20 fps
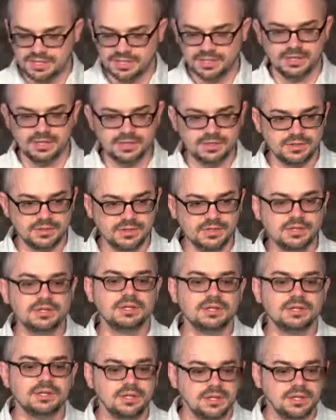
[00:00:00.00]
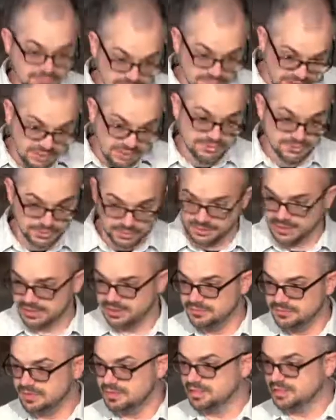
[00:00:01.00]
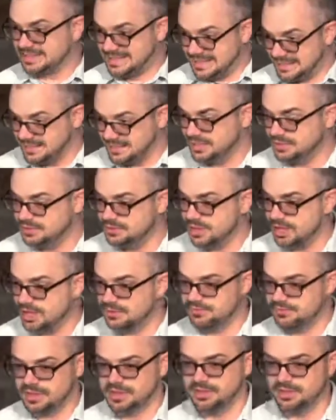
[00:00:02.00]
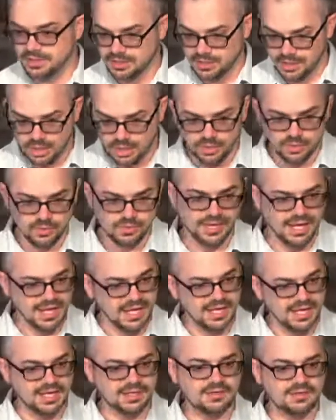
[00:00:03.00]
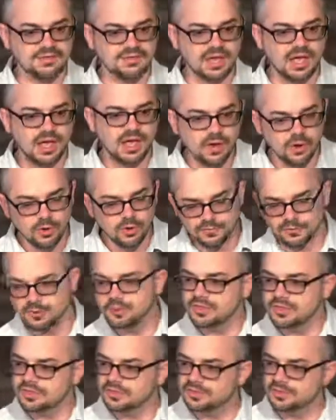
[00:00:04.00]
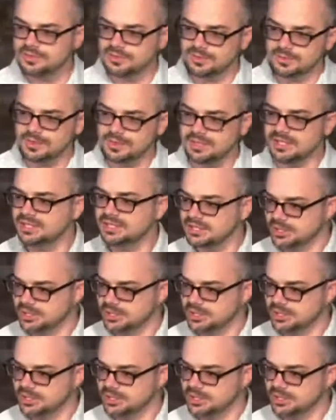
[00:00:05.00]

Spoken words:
in Israel. They lived in a land of their own. And over the many